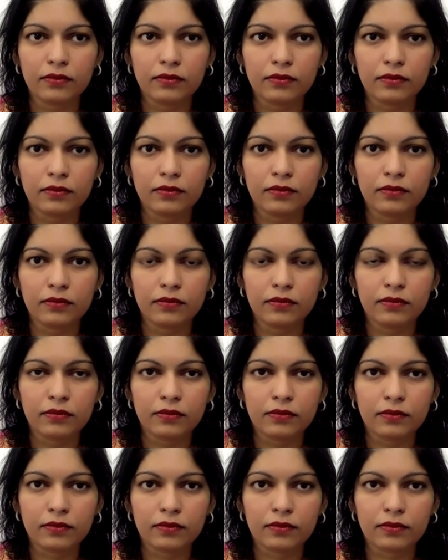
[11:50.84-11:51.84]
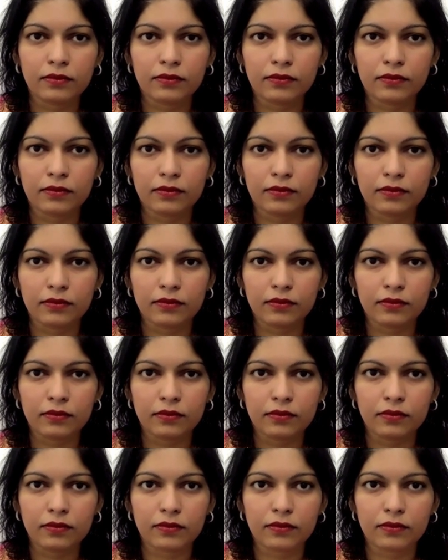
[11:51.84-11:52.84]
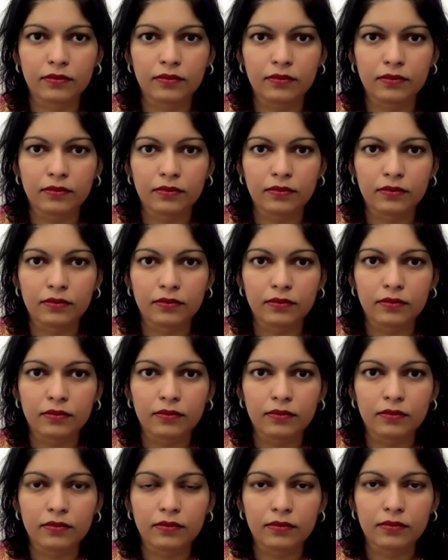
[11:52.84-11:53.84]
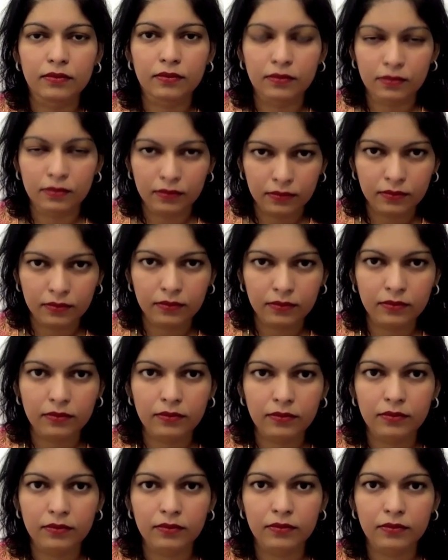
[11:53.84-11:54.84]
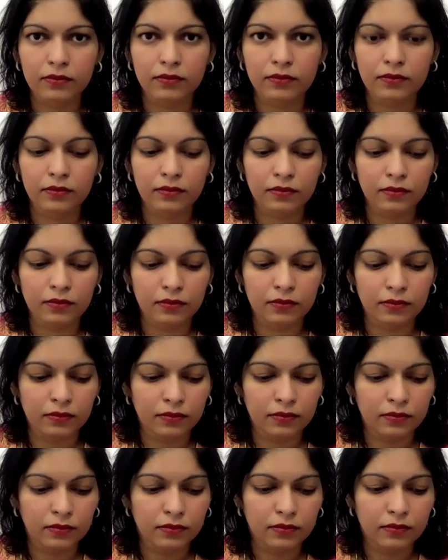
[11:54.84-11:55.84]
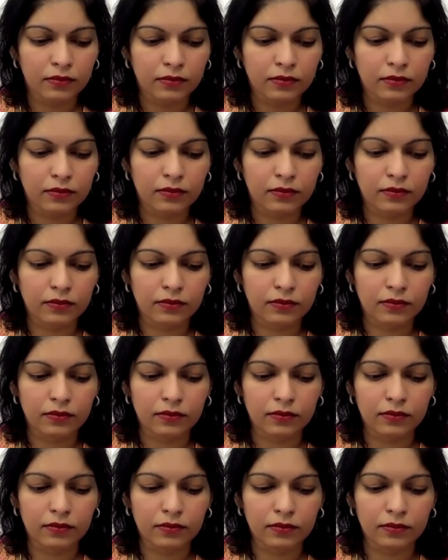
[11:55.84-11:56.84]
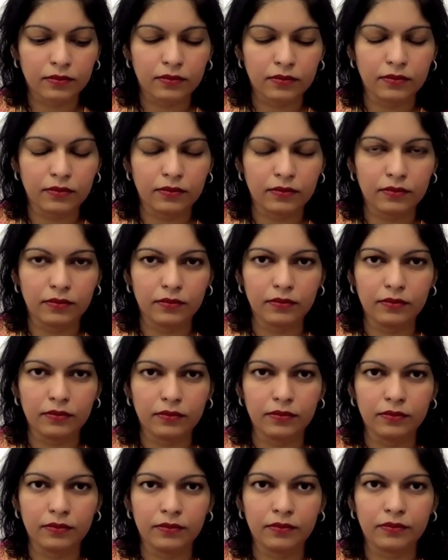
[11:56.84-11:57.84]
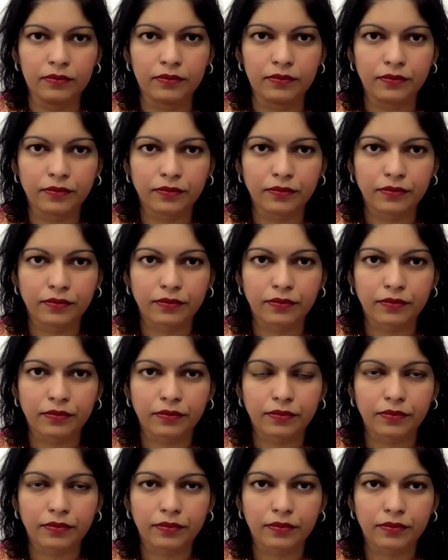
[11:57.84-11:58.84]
[no speech]